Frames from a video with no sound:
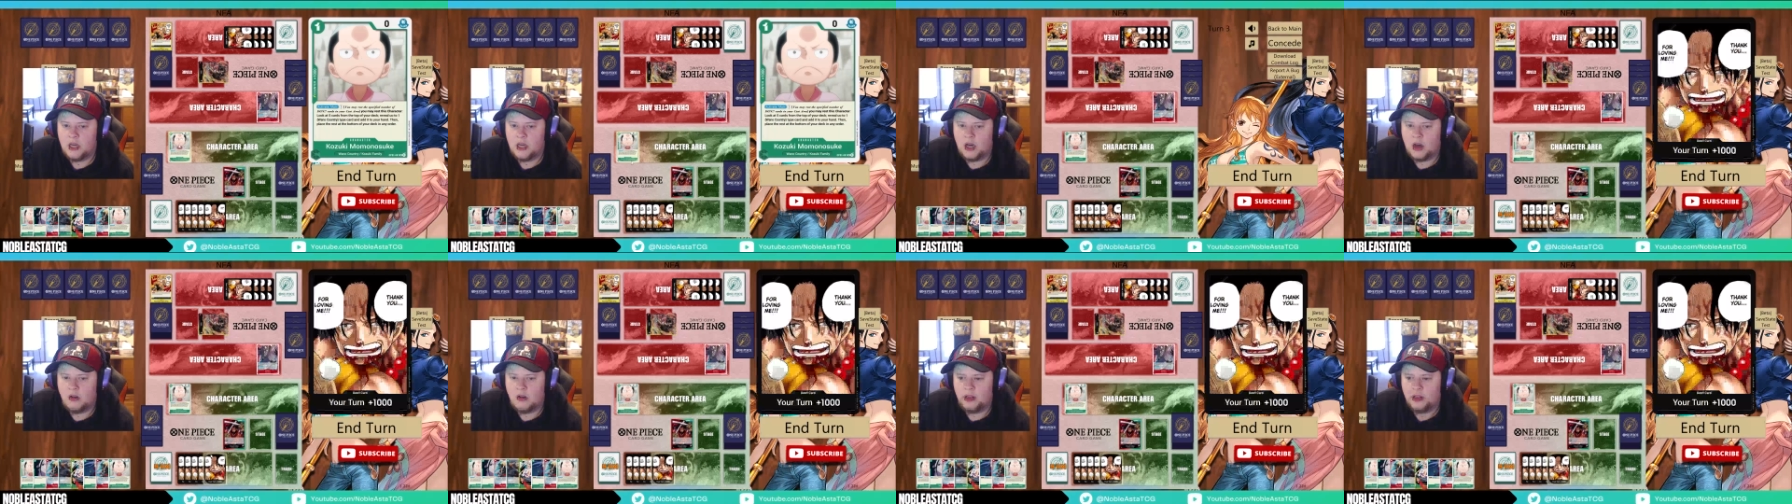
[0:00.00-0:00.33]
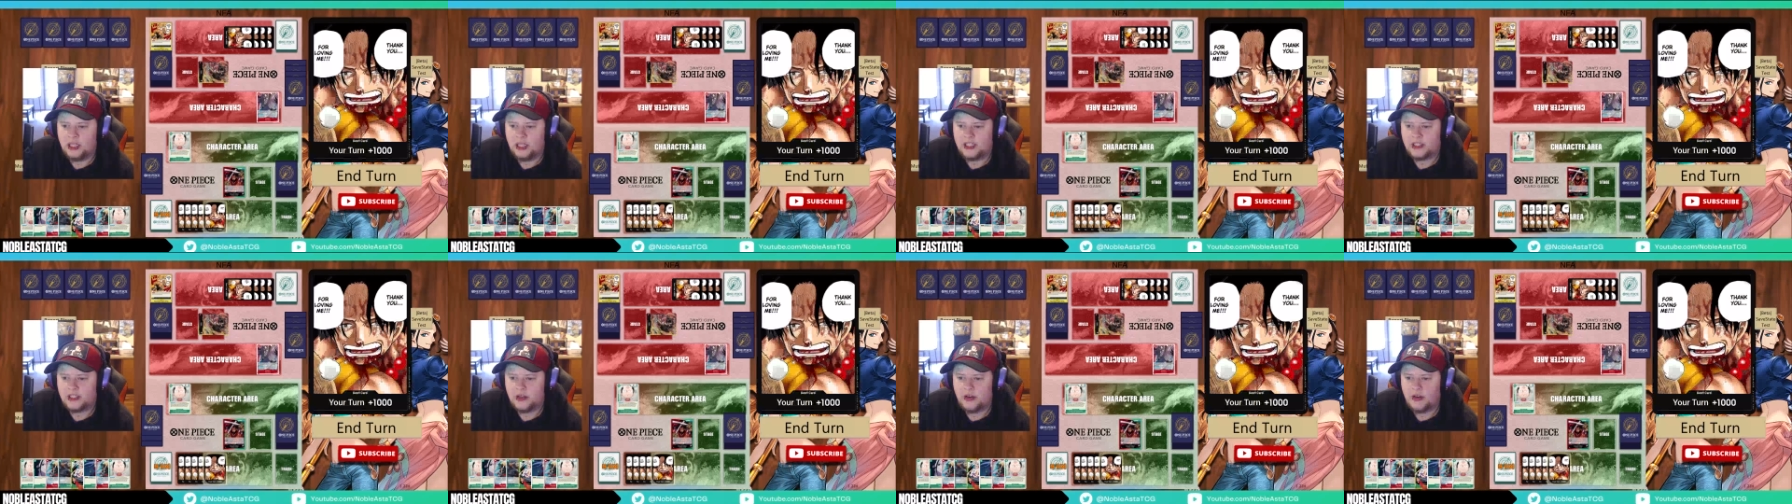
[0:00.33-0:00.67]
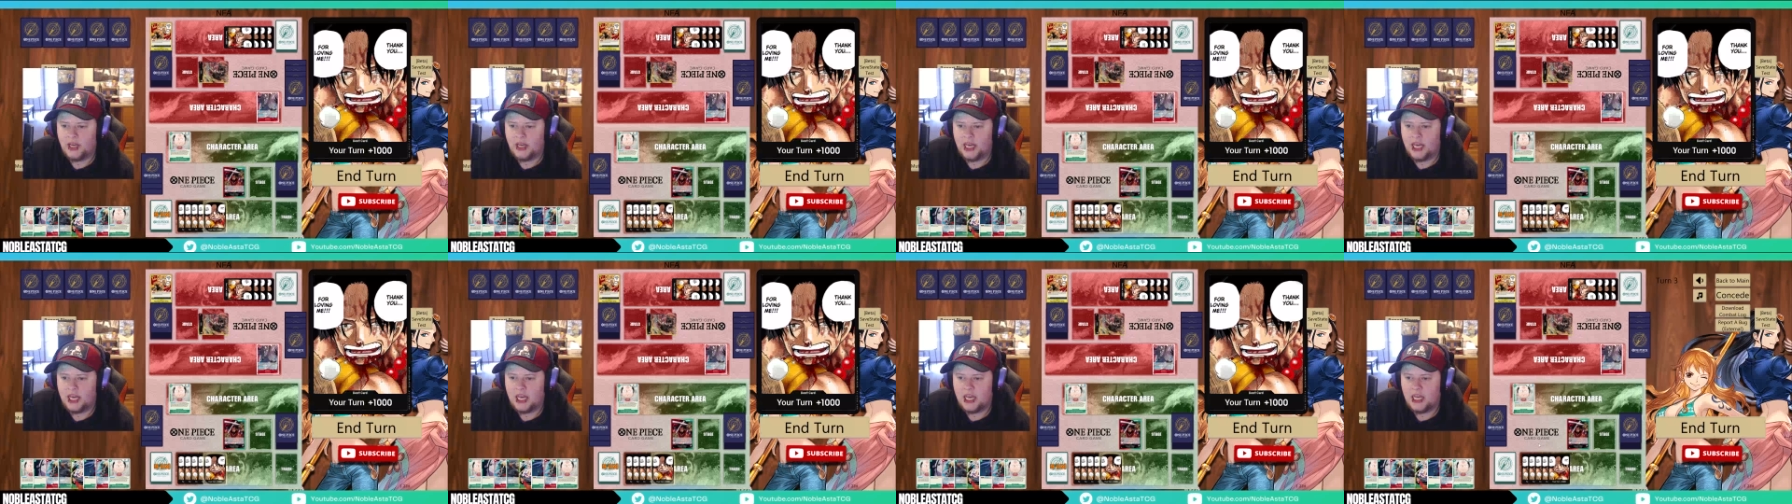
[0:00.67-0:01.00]
let's go
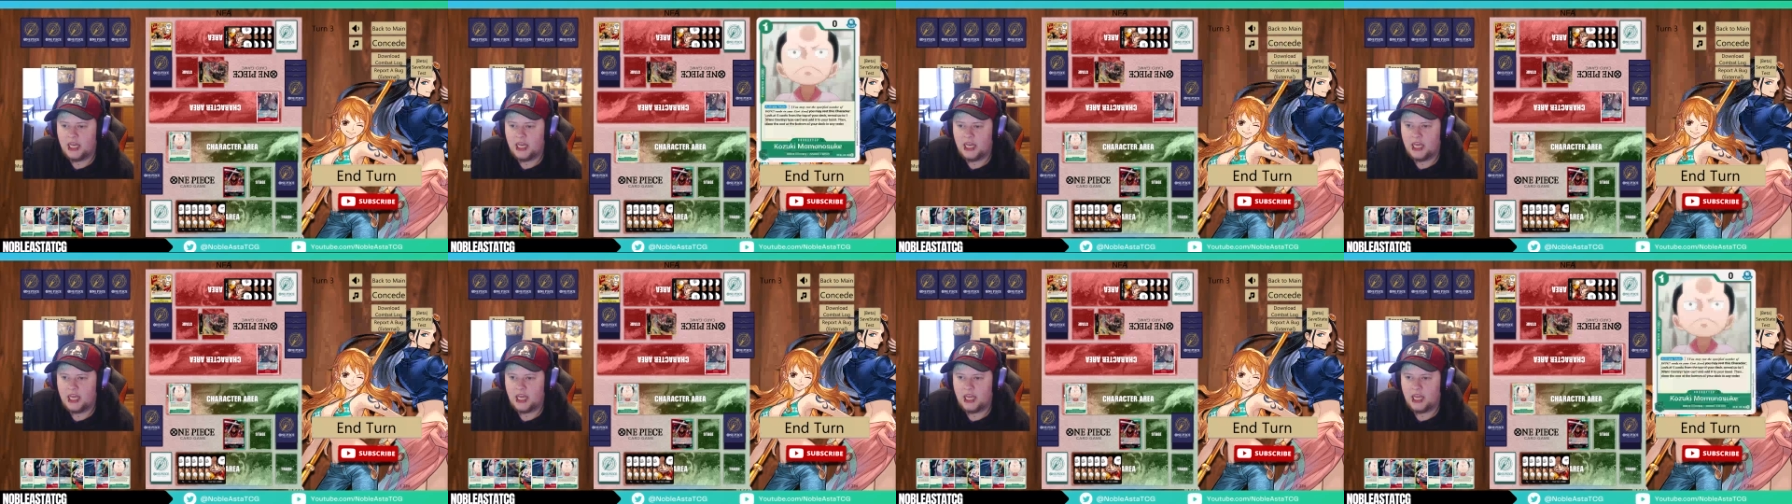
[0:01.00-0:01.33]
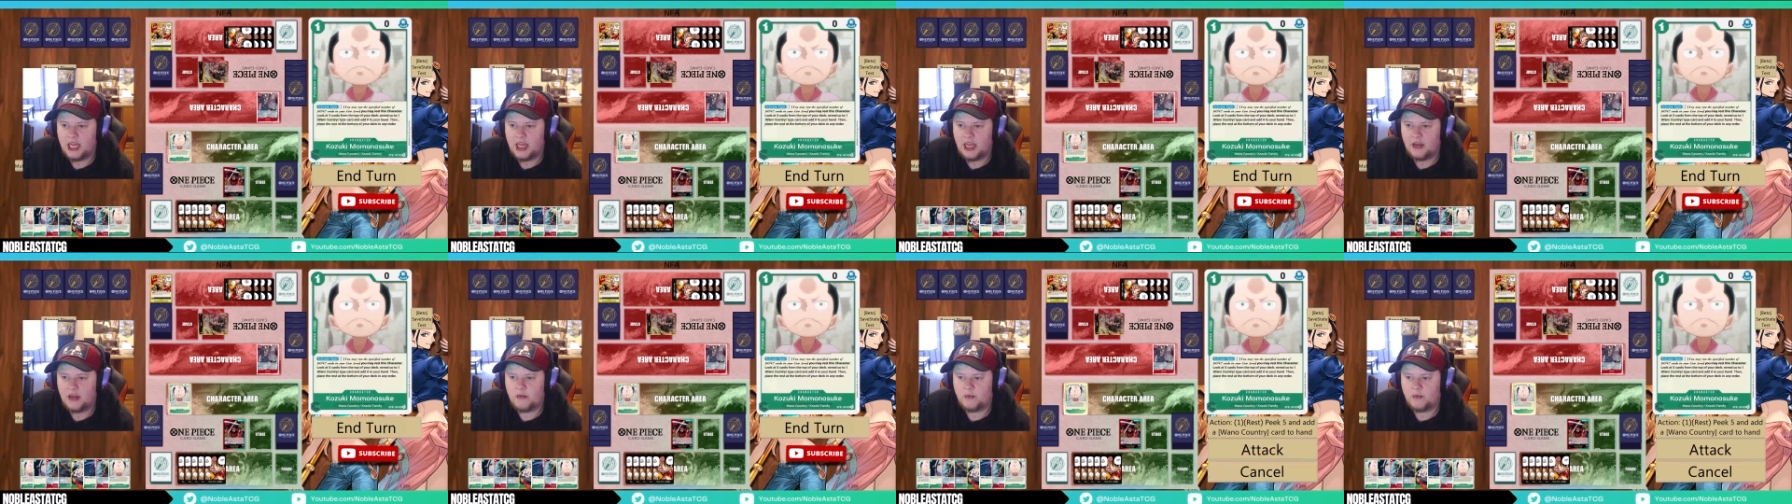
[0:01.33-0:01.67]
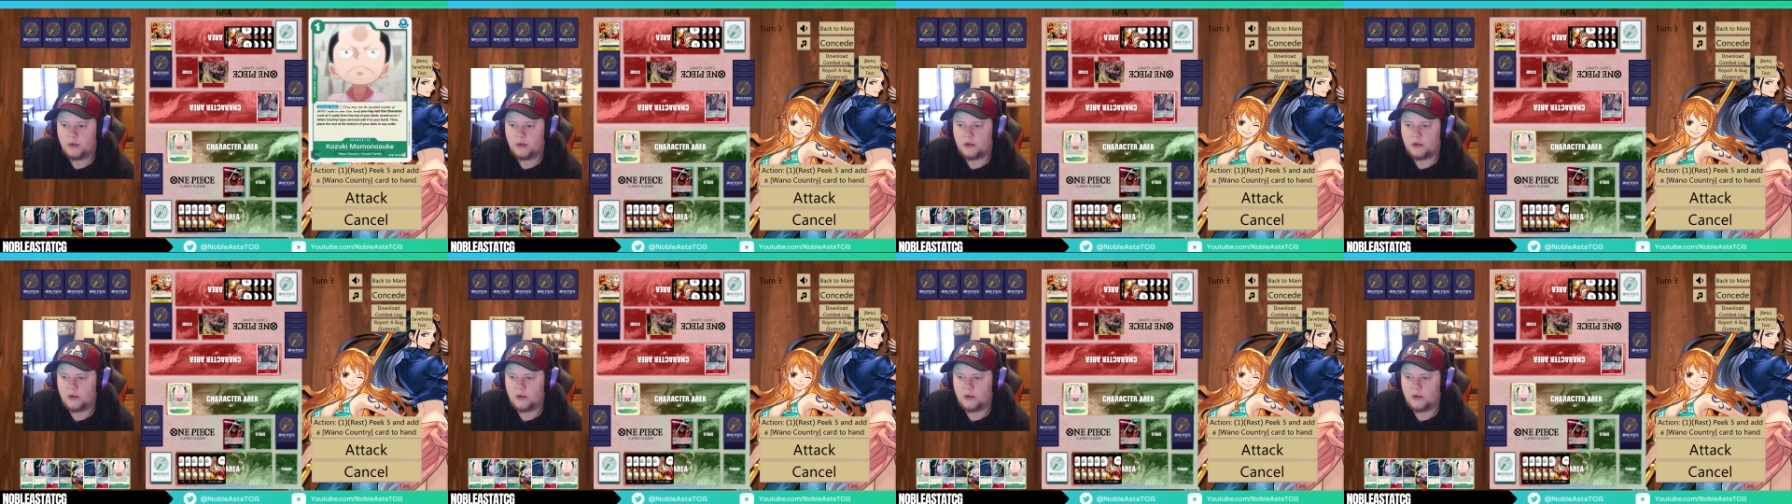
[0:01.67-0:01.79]
ahead and